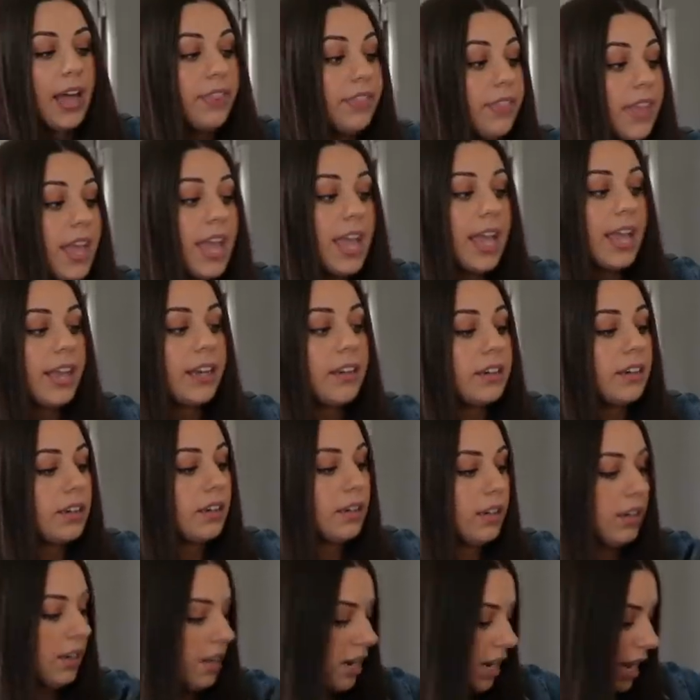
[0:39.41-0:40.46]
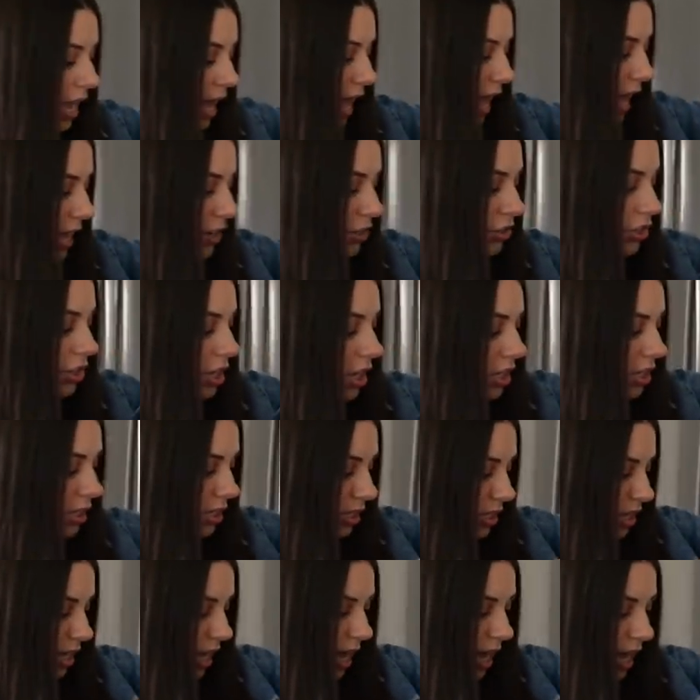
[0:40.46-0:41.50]
And then I
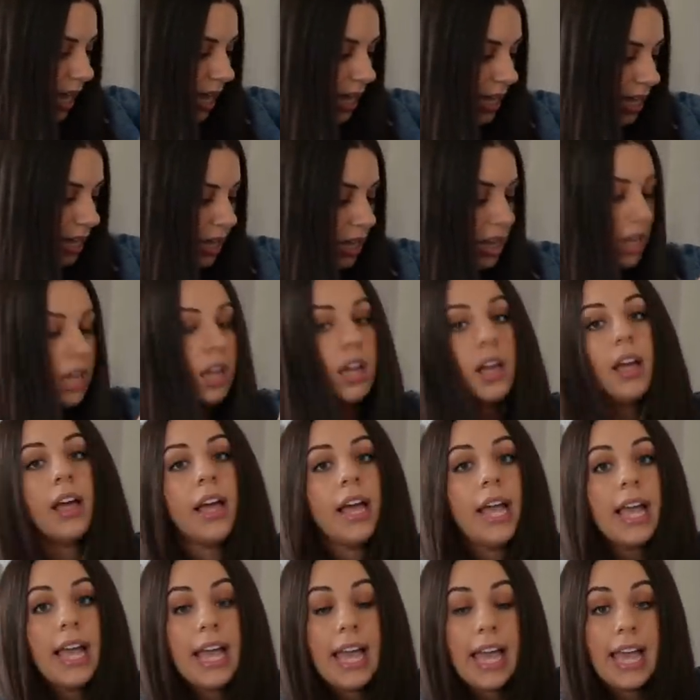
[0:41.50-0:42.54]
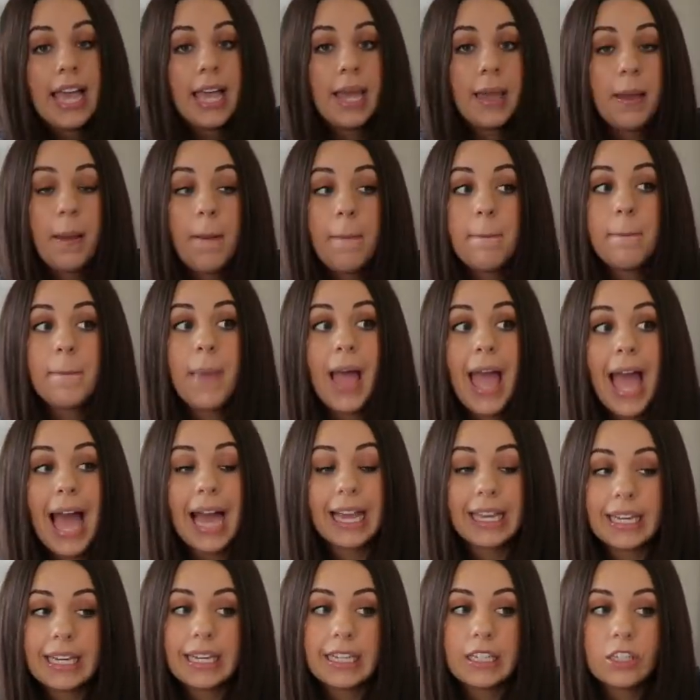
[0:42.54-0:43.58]
just got a
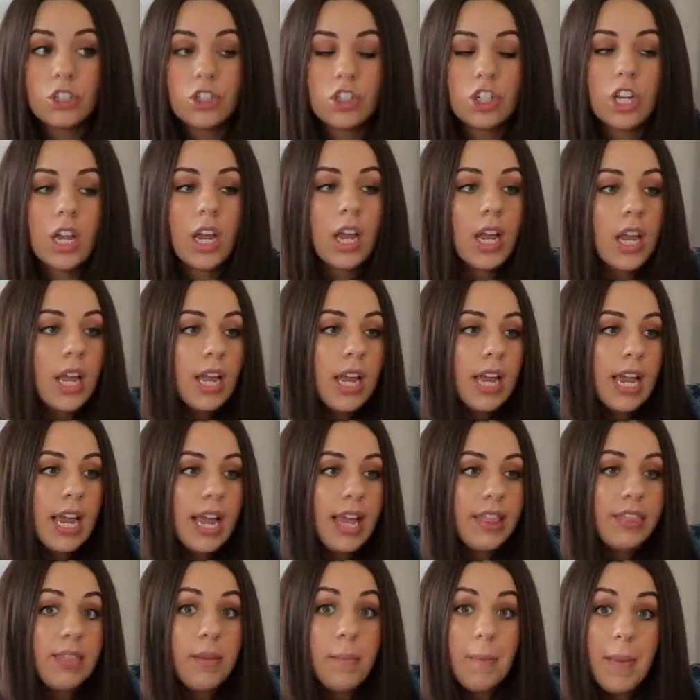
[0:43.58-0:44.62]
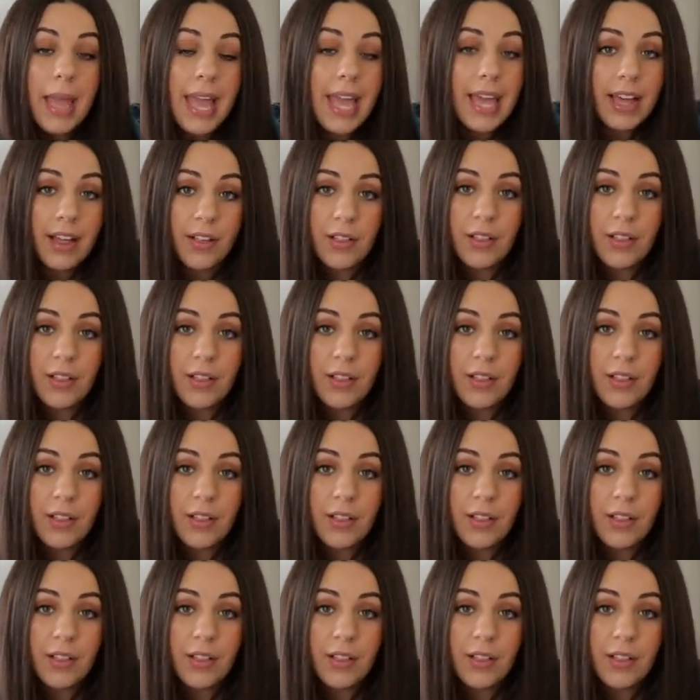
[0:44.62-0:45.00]
package in the